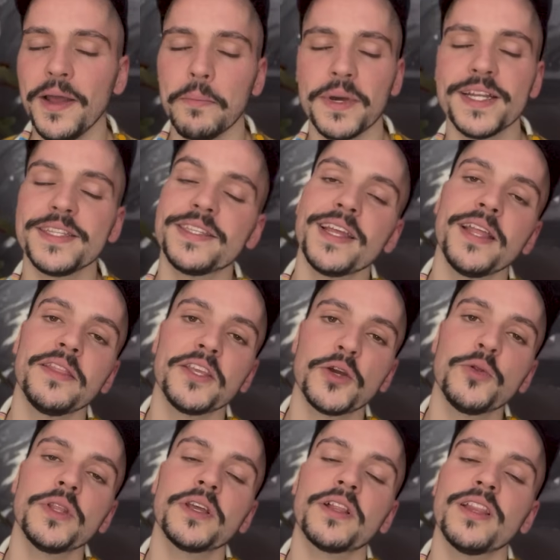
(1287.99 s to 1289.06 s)
But instead, the
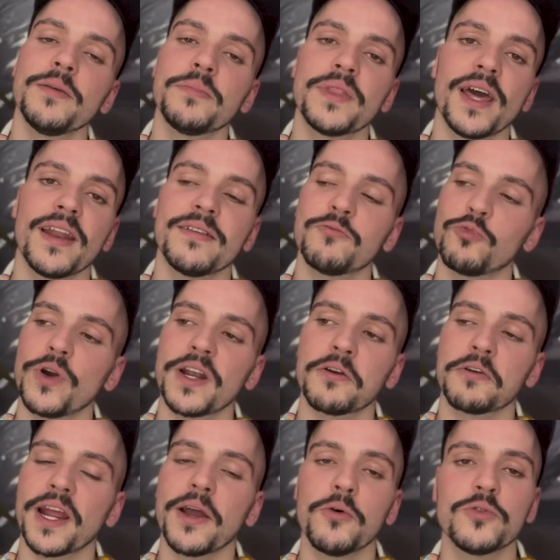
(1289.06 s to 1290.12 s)
only clip that went
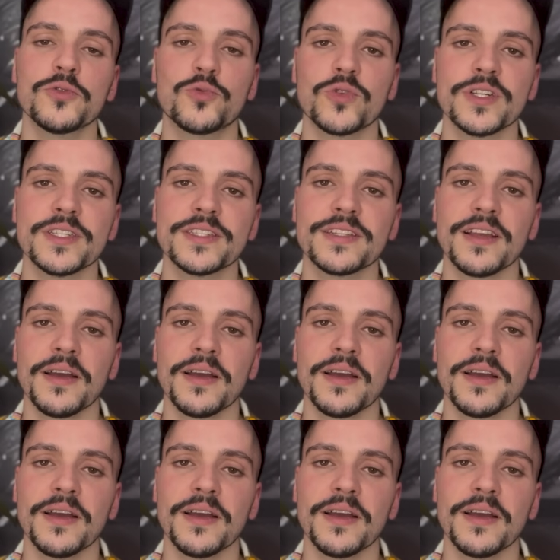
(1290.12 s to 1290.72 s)
around was The